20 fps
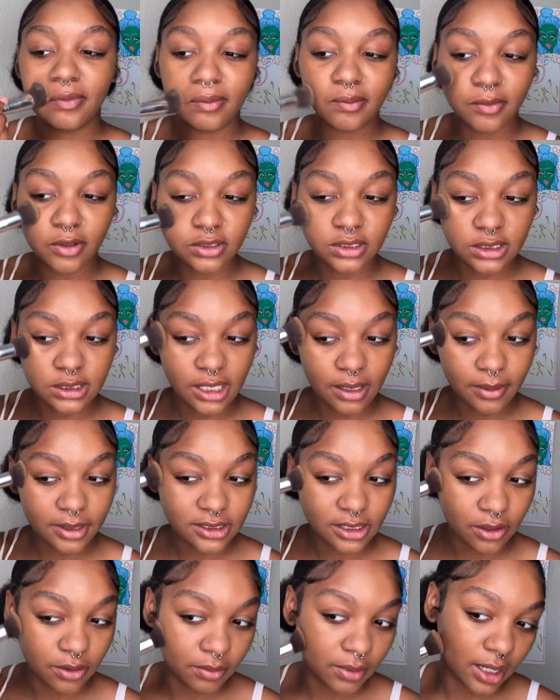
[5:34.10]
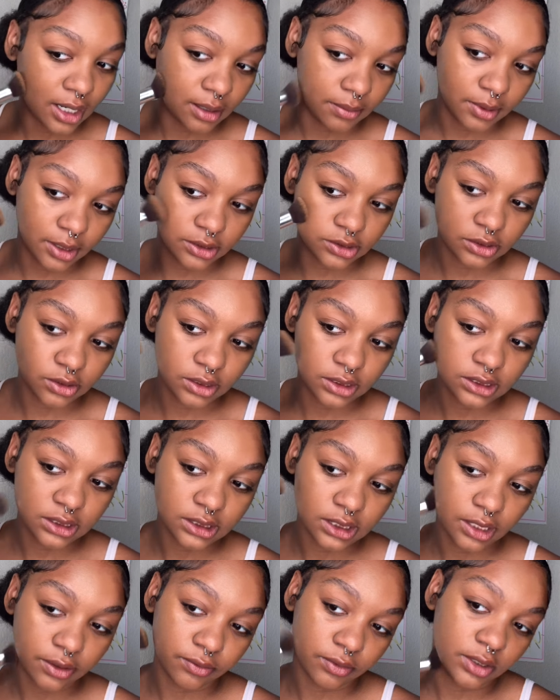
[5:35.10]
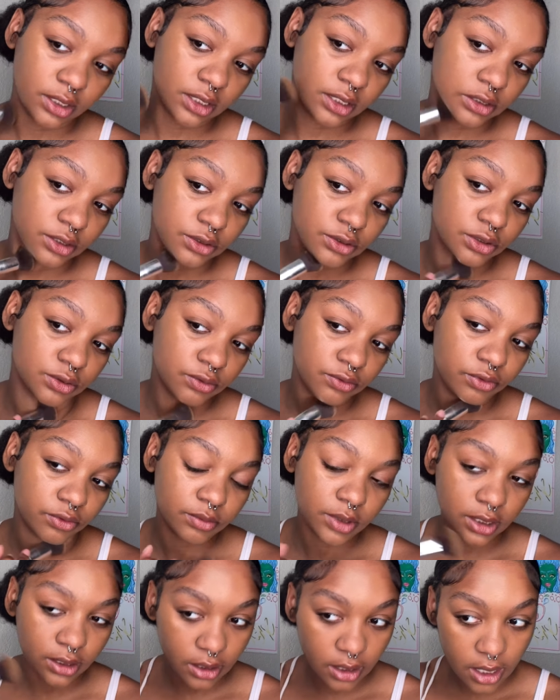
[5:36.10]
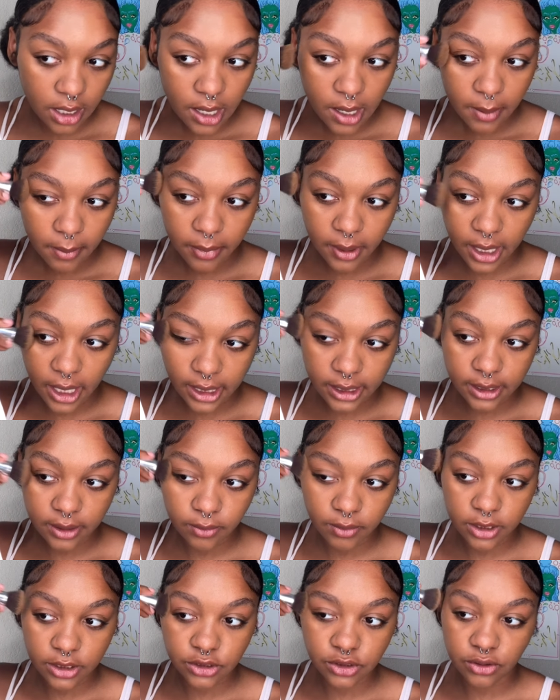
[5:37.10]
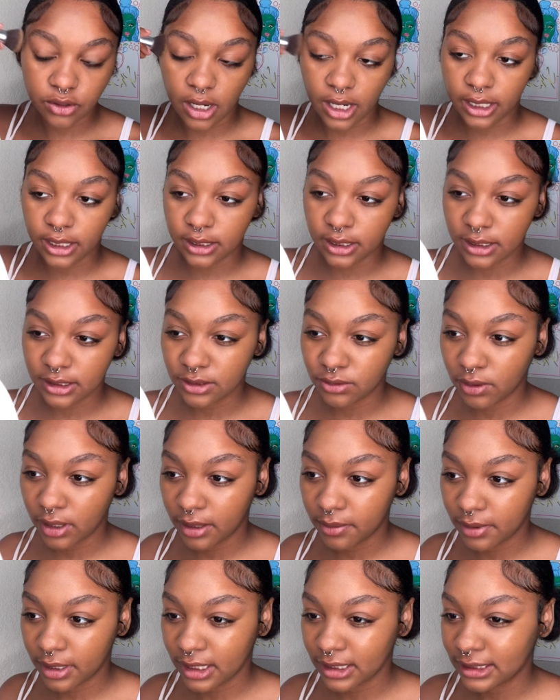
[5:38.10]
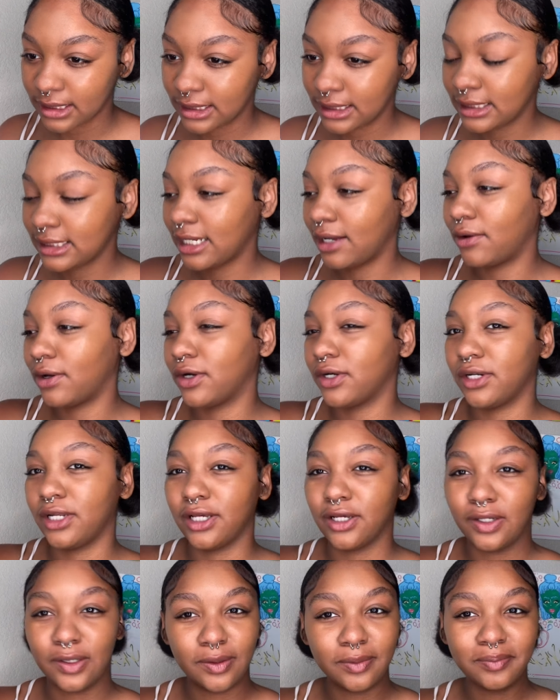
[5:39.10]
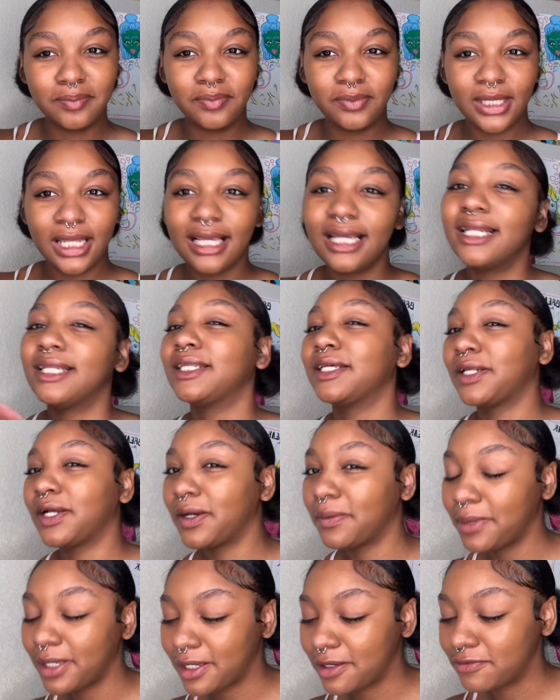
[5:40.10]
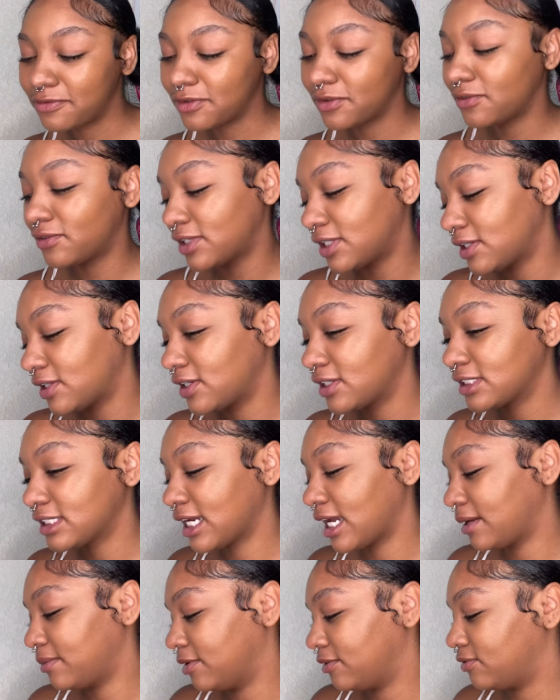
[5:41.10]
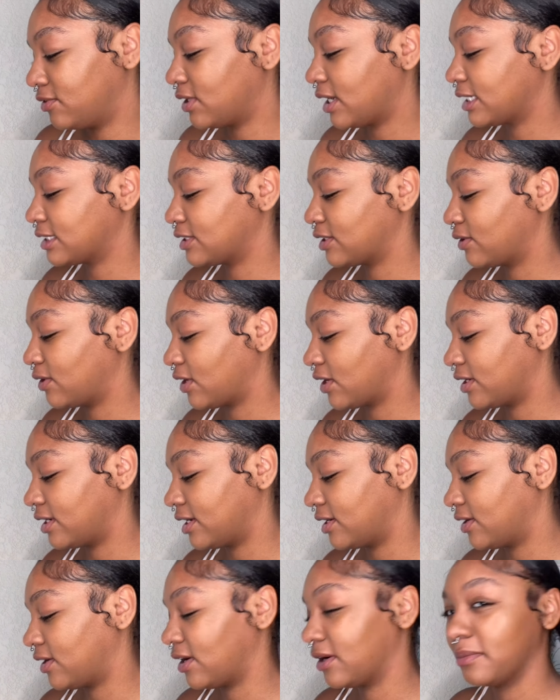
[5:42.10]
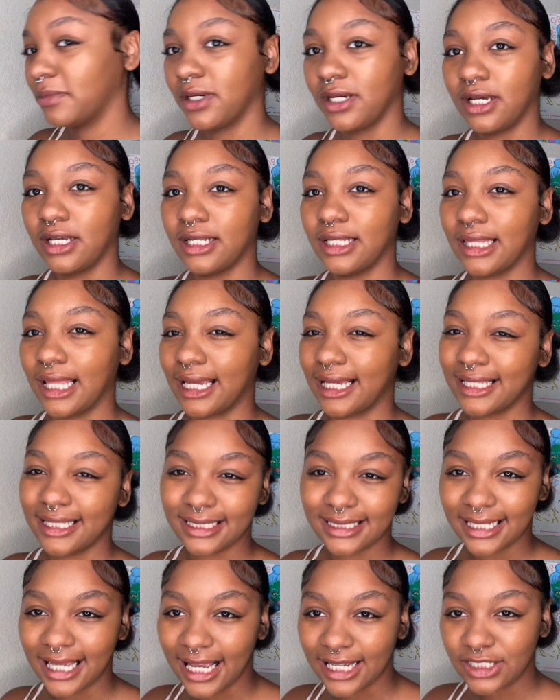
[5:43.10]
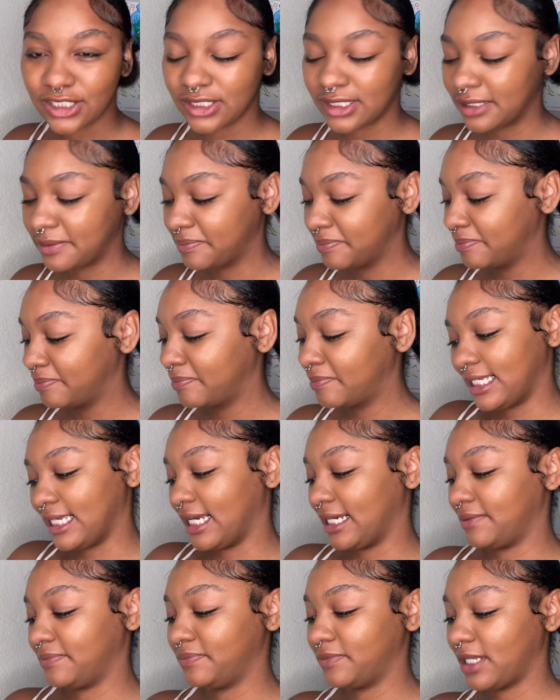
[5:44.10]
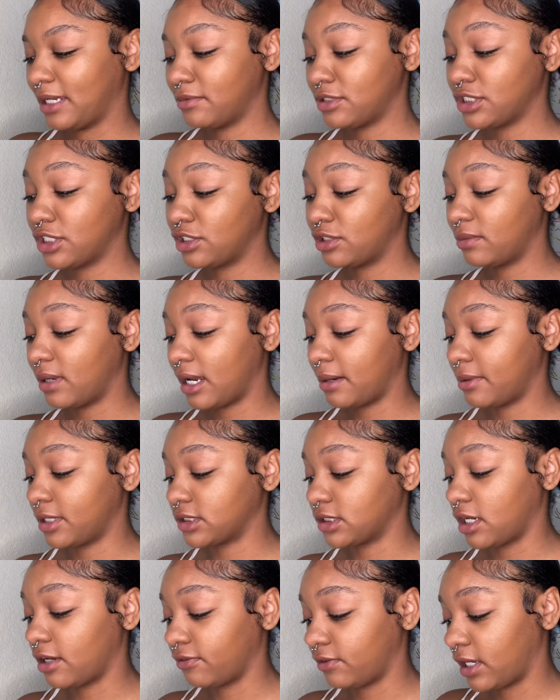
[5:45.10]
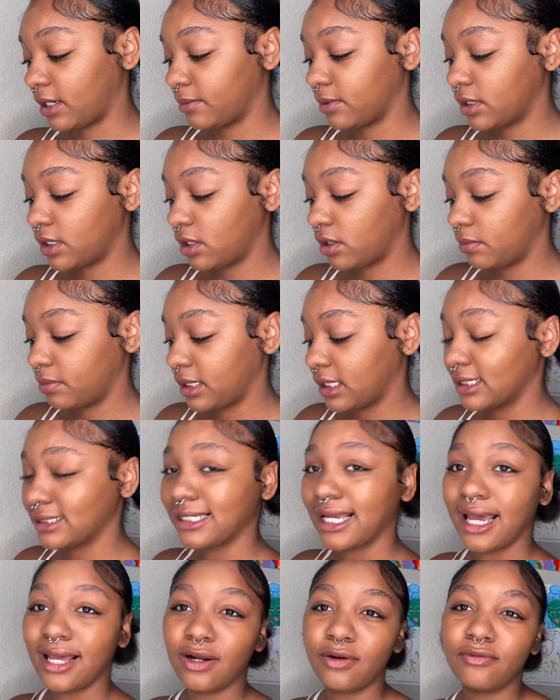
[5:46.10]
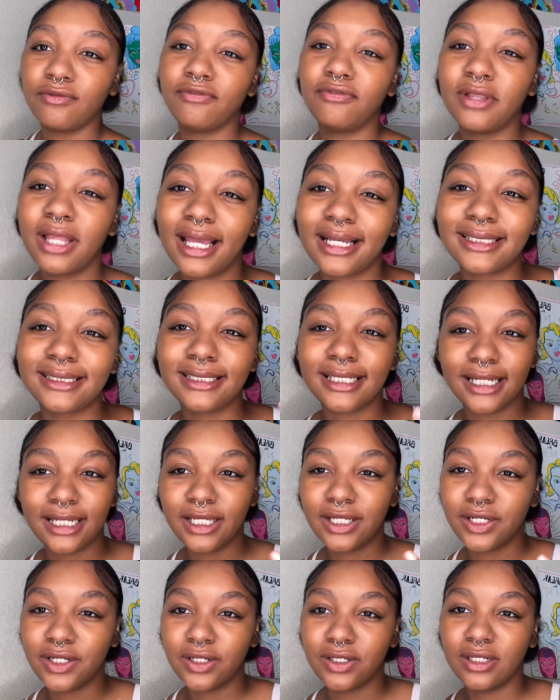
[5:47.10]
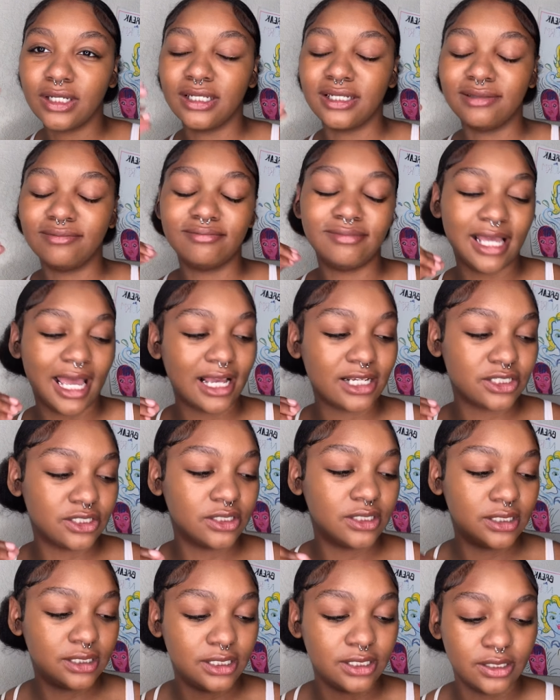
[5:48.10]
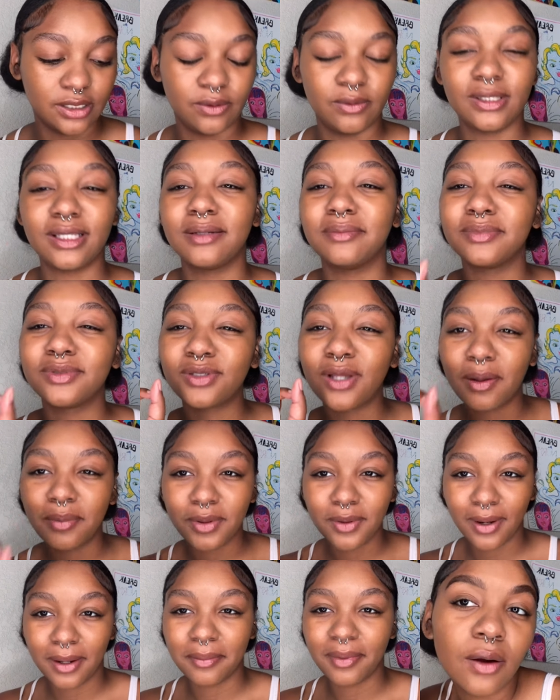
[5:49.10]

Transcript: Most of the time I start with my eyebrows, so this is like really unusual for me. But I did want to try it this way because this is how Arnell did her makeup for a really long time. If you guys know Arnell Armon and like Alissa Ashley, yeah. I'm just gonna do my eyebrows off camera though because I don't feel like sitting here and actually dealing with them. So I'll be right back.